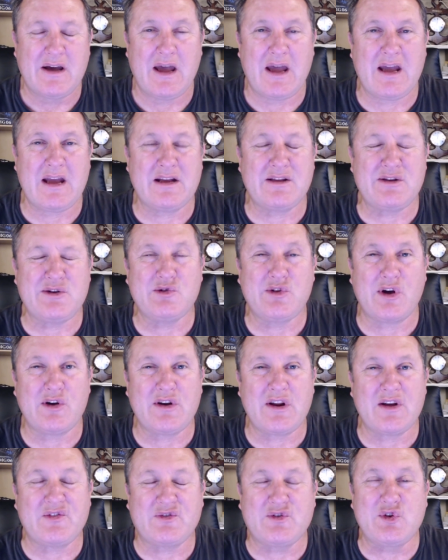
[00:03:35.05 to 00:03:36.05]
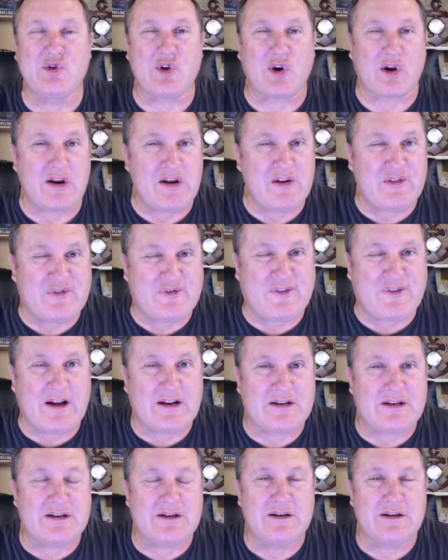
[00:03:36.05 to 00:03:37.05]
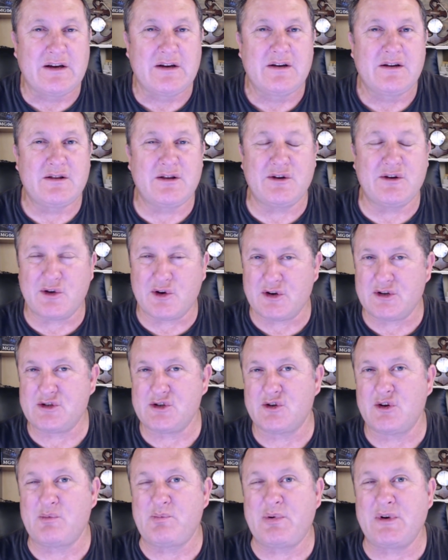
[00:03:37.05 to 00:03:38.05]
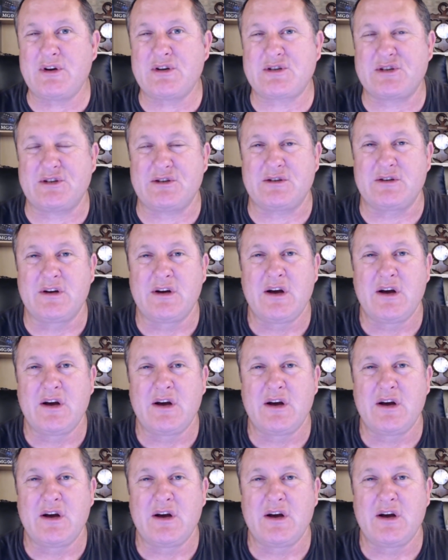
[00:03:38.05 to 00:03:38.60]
And you don't have to refund the original person